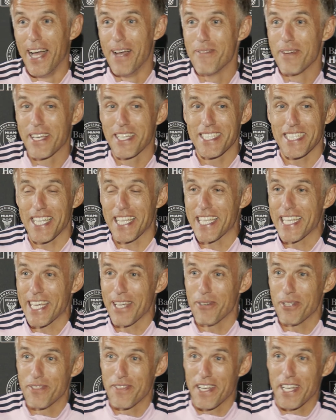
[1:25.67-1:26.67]
because I think he
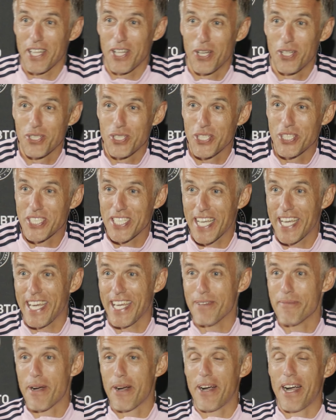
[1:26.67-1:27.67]
would have had a lot to say
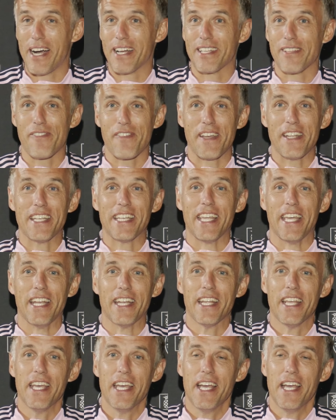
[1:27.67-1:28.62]
about our defending.